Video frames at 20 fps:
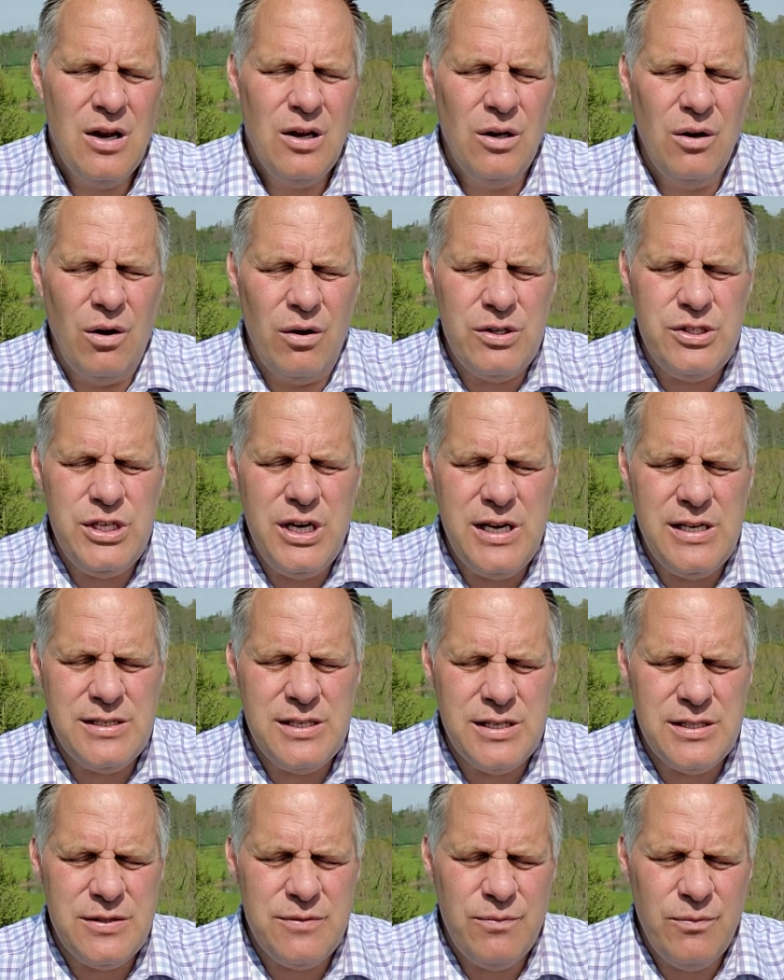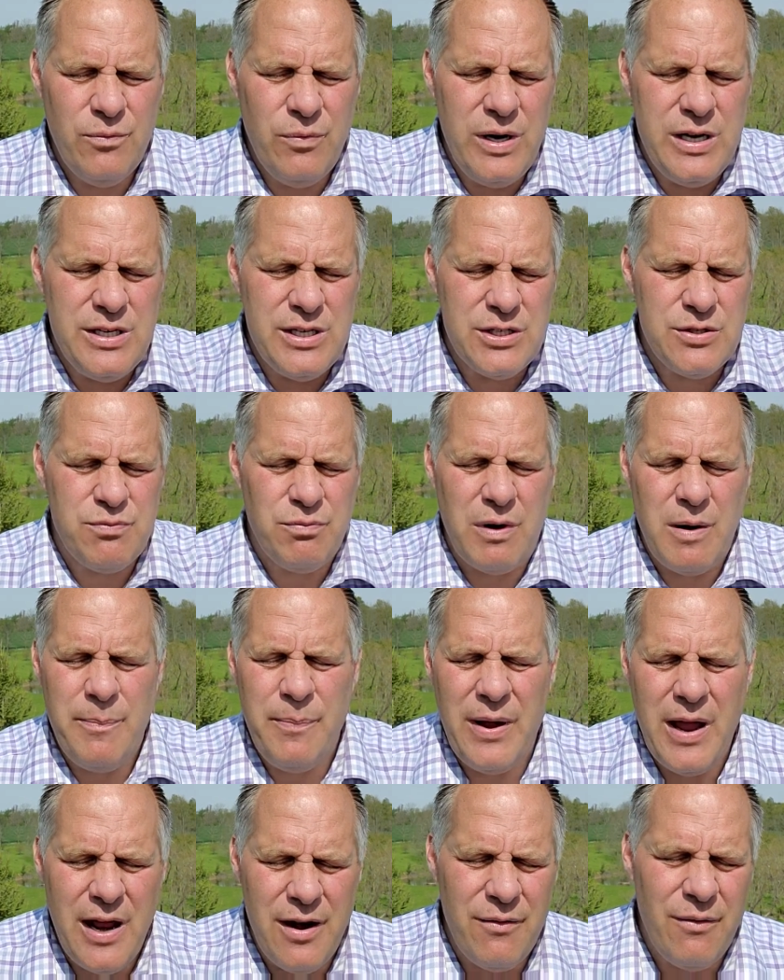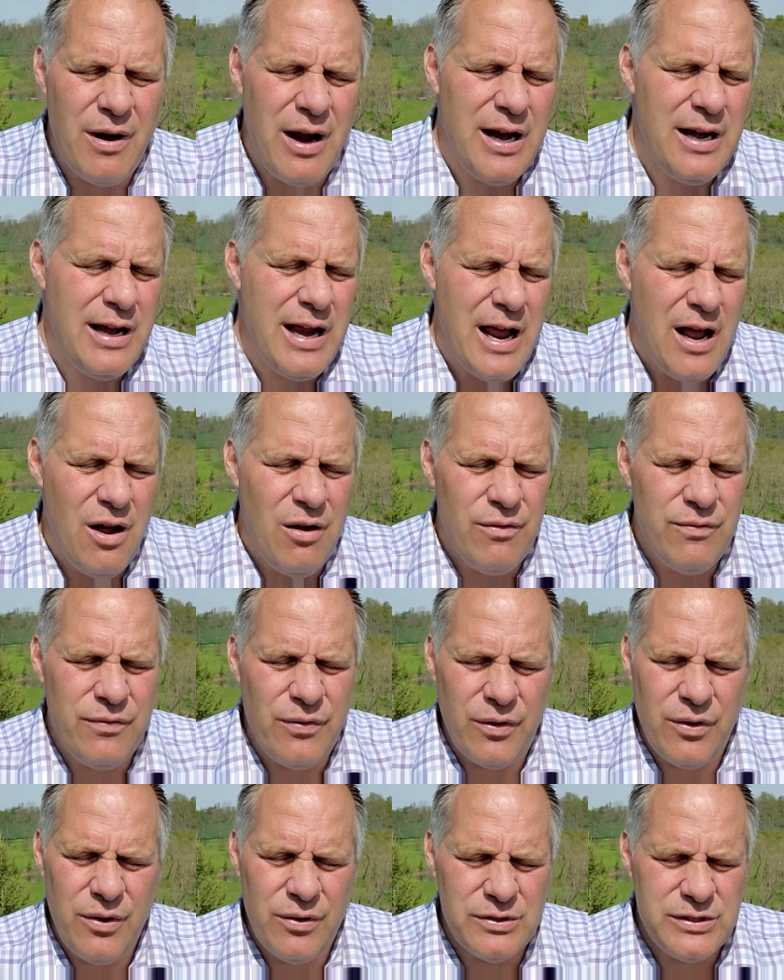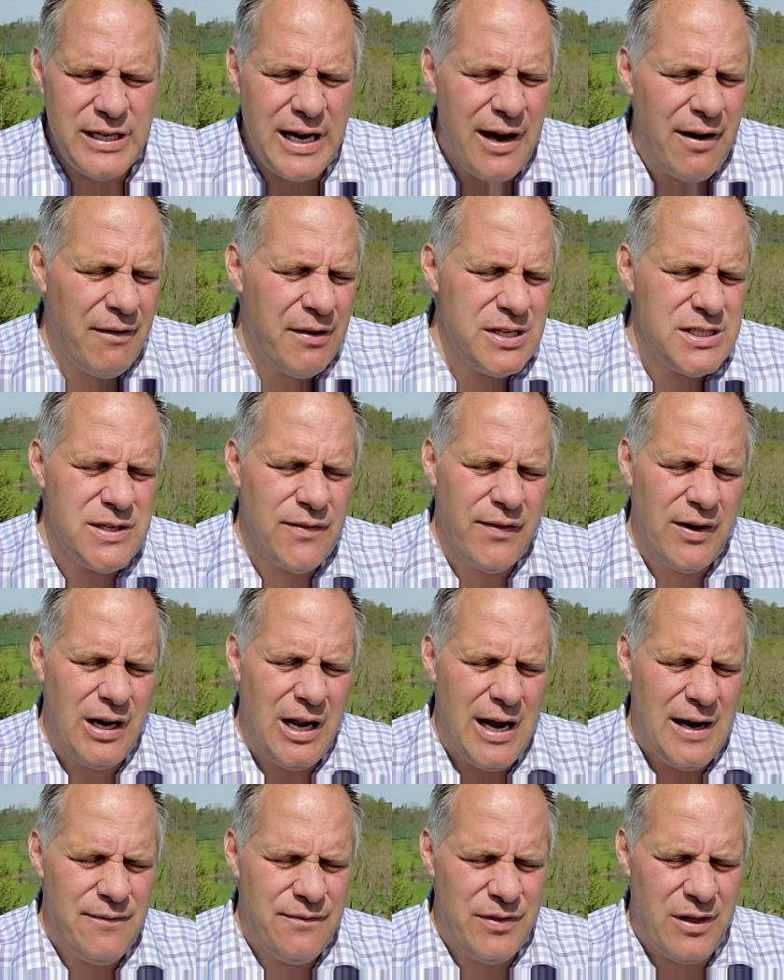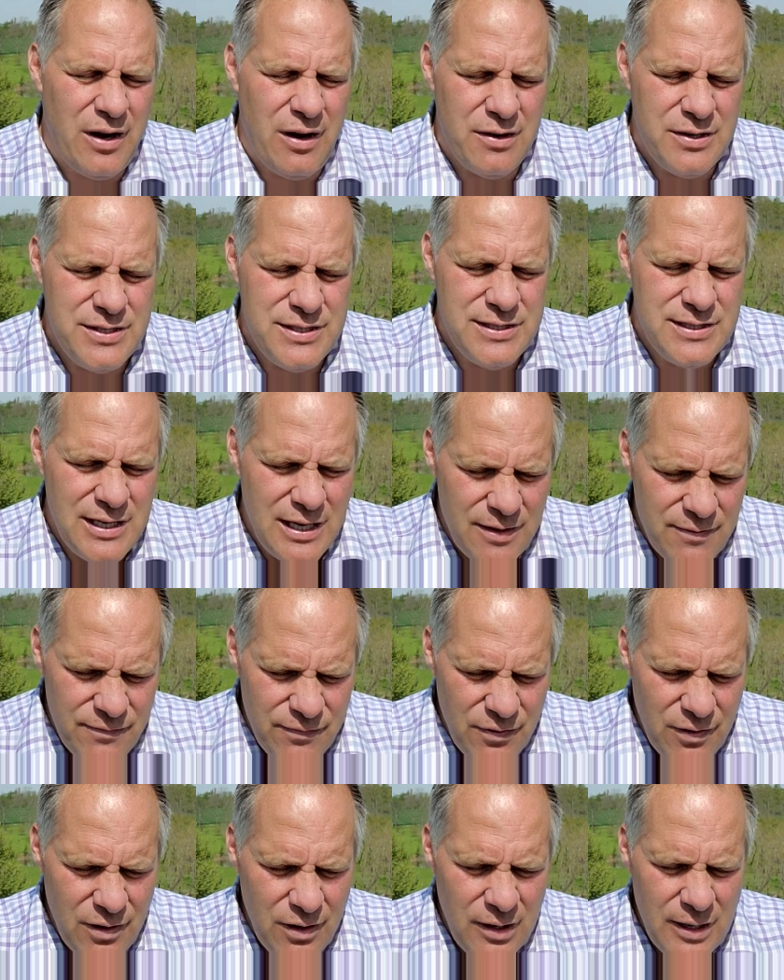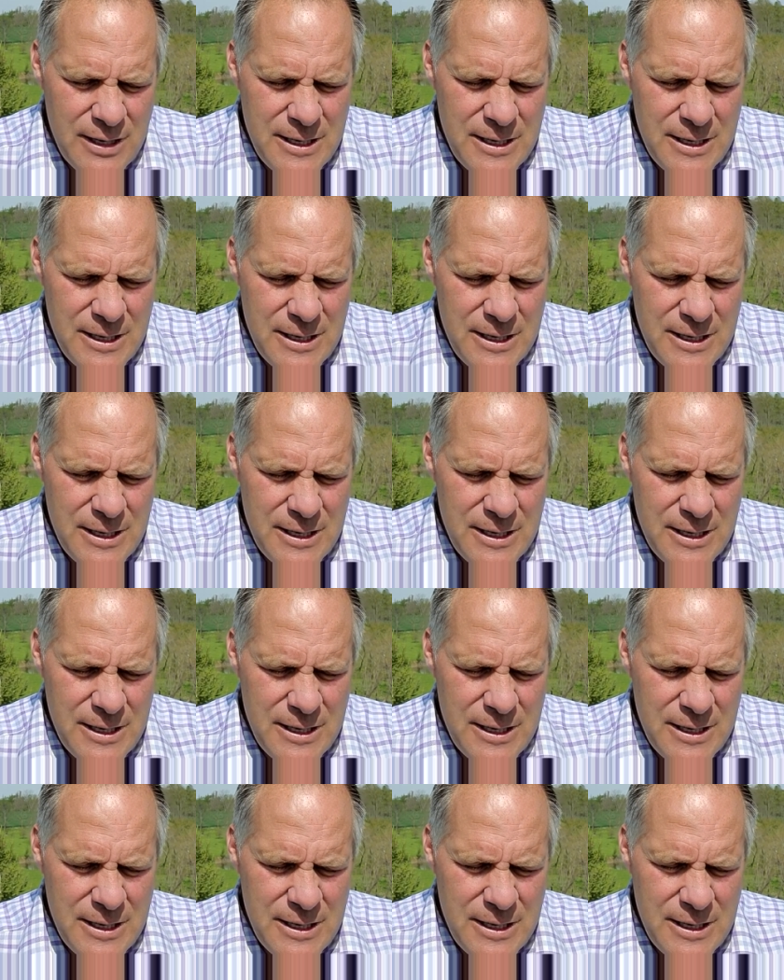Lord Jesus, we just repent right now for those areas of our life that are sinful.